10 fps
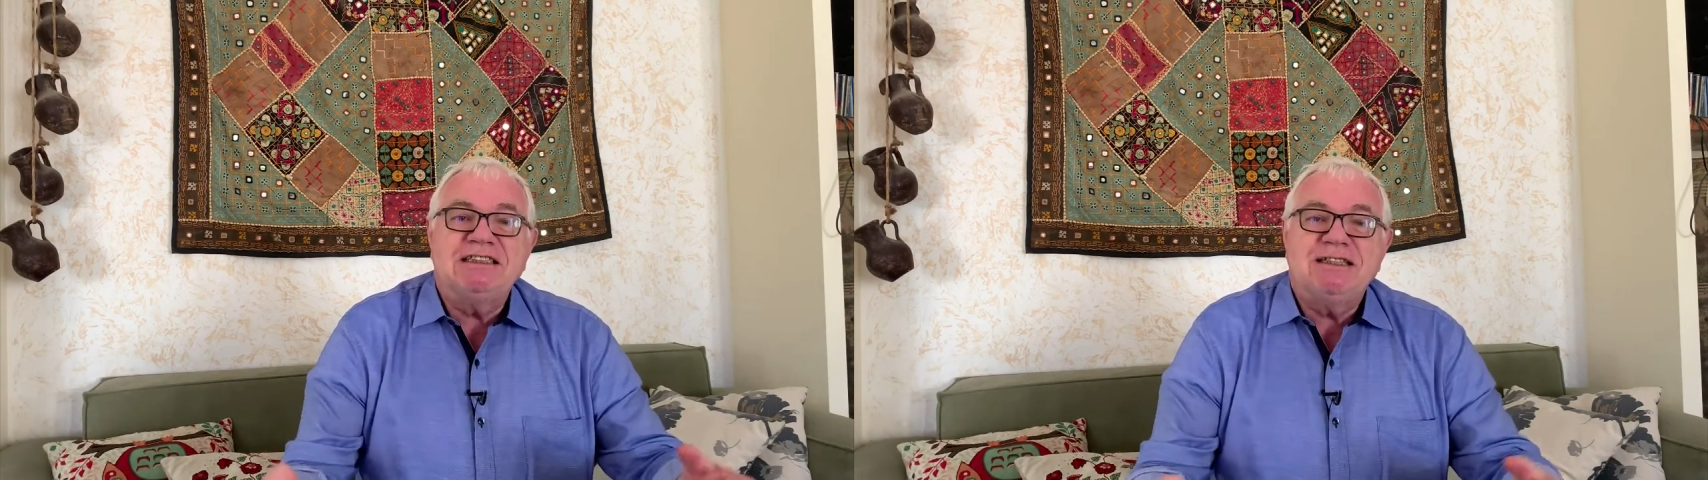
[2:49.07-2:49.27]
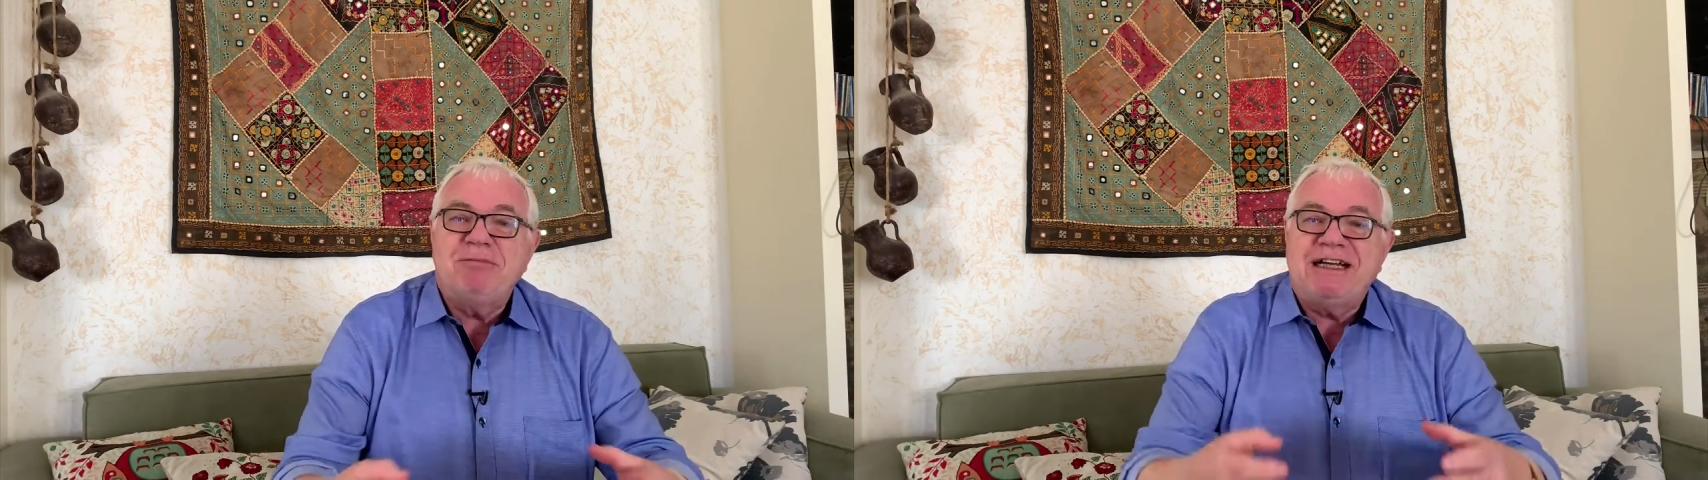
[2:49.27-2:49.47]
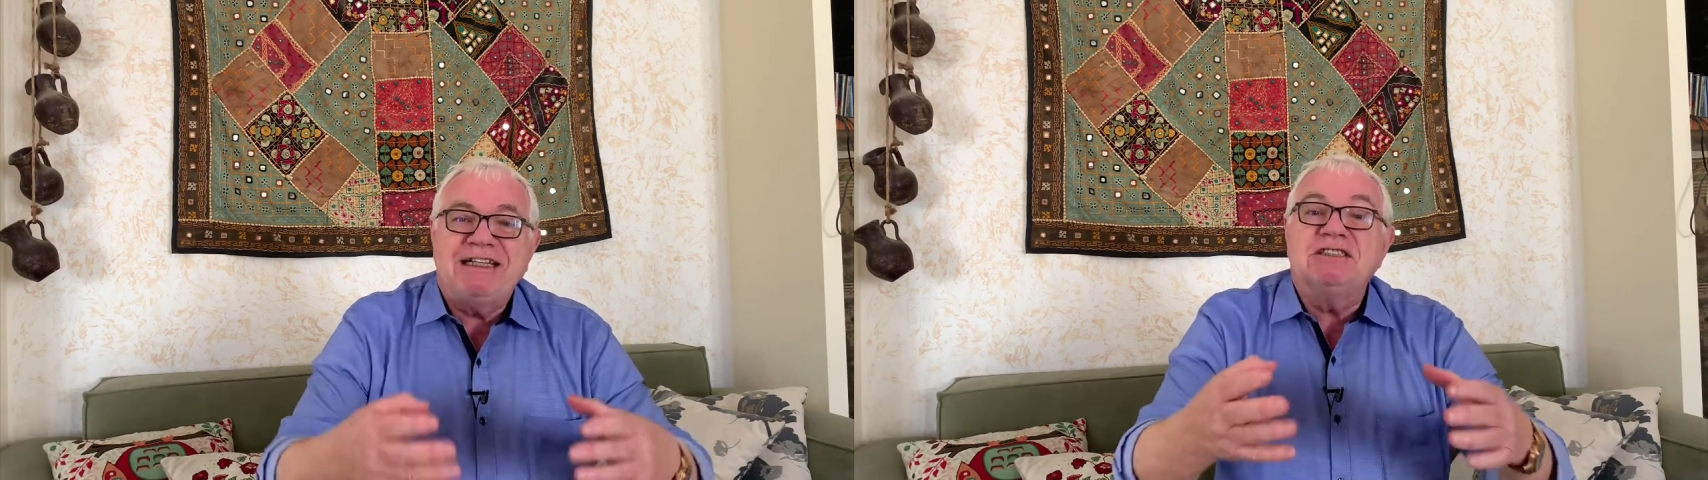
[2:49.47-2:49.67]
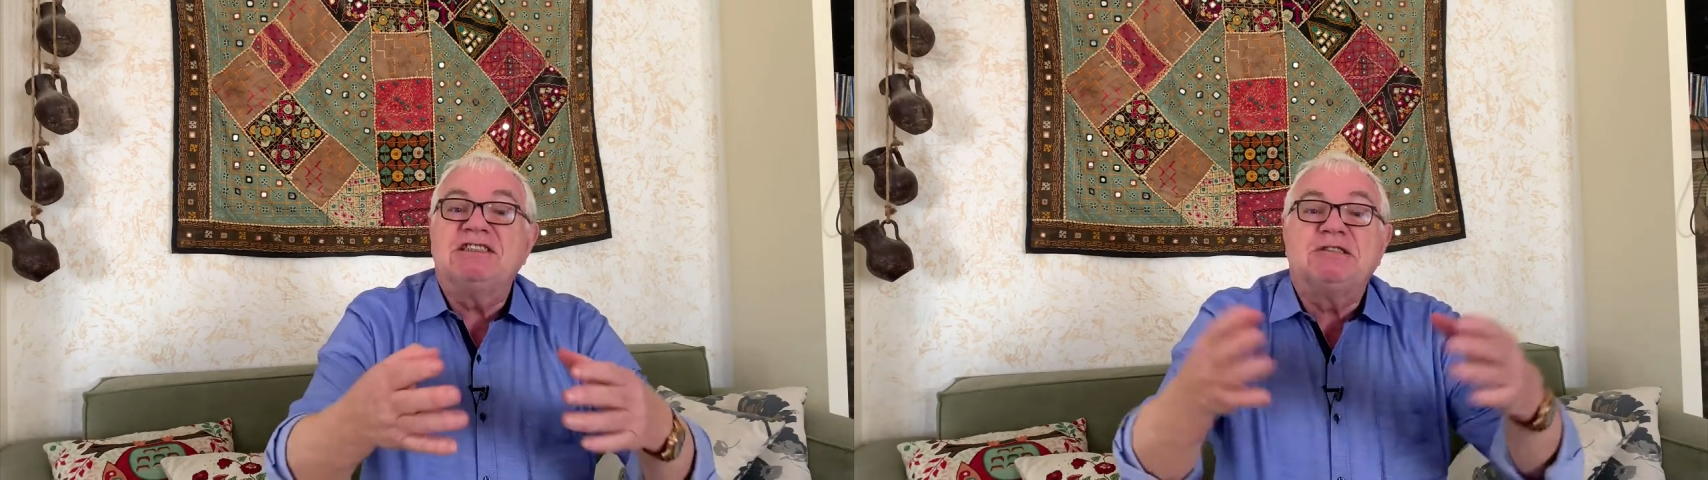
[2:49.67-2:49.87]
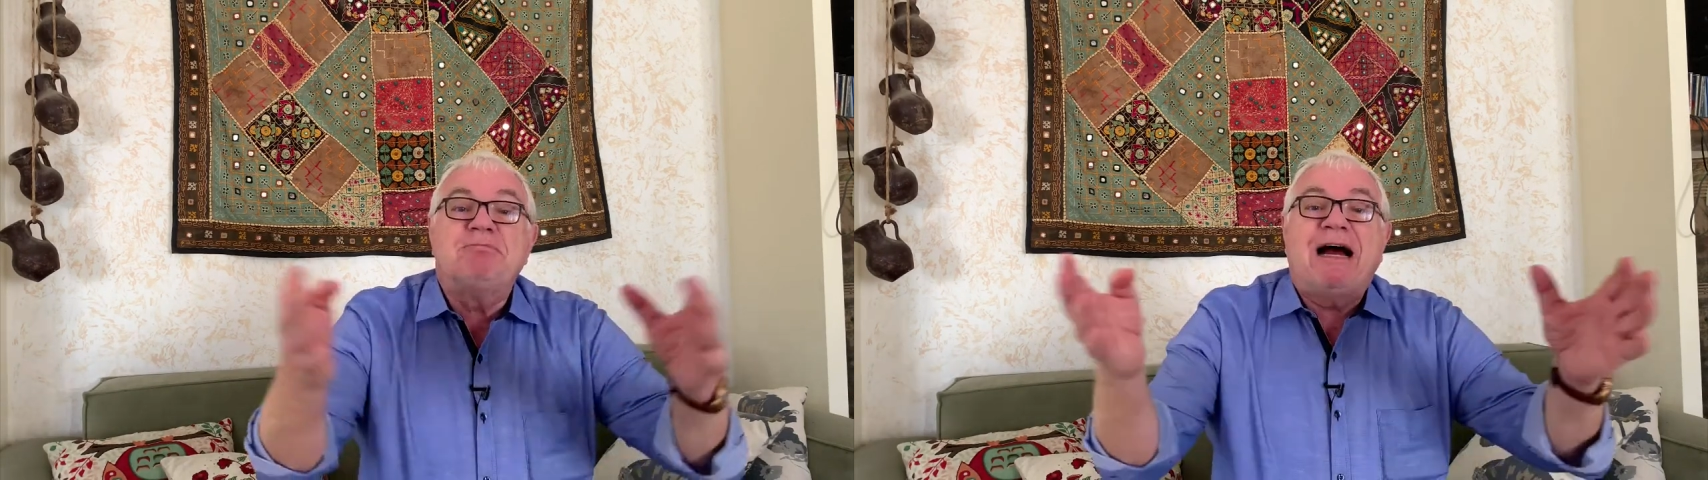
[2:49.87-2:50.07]
somebody
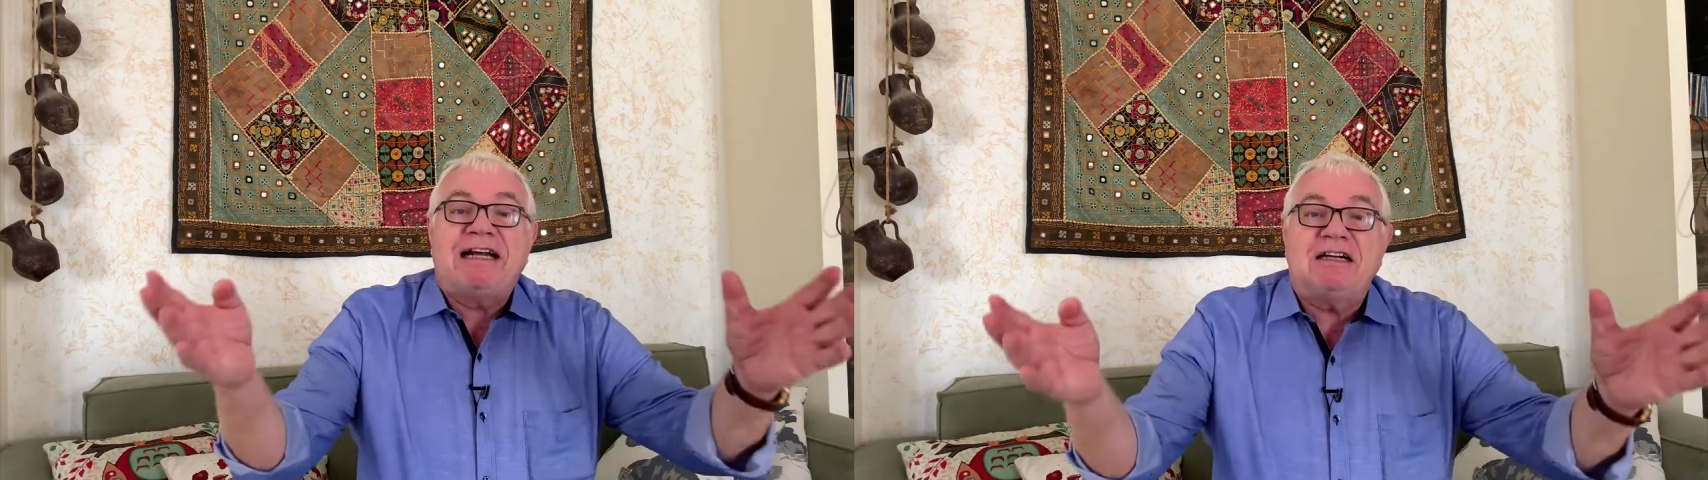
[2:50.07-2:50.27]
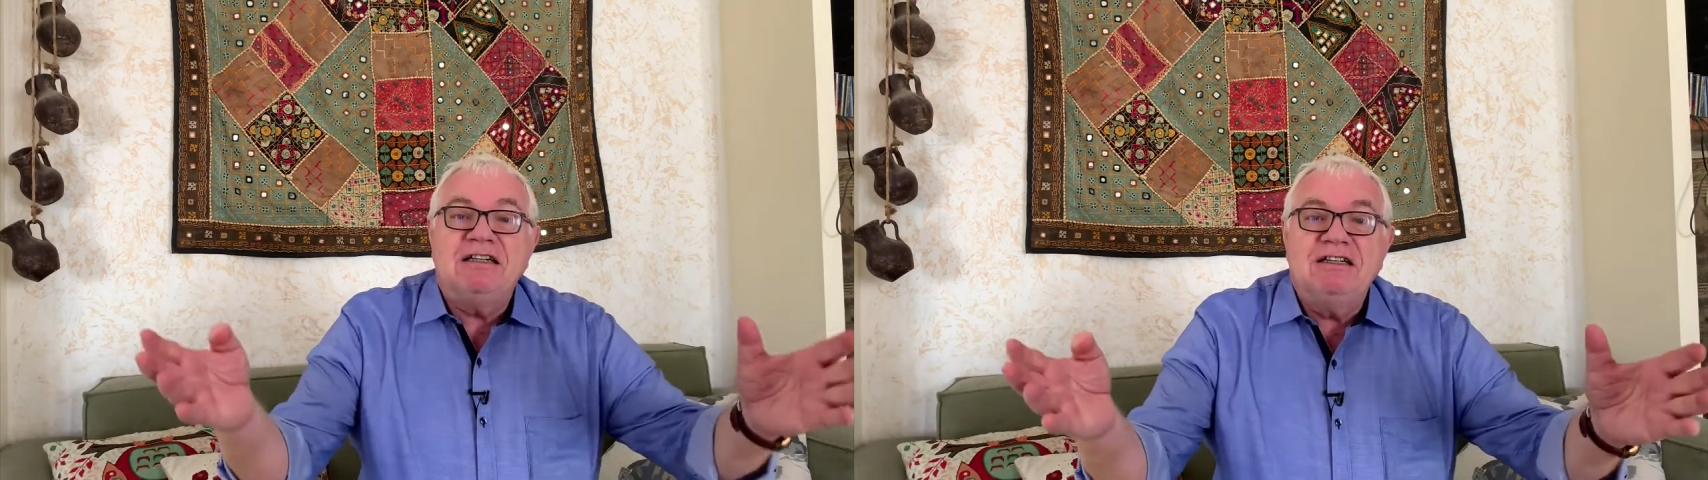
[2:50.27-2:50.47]
else's bank.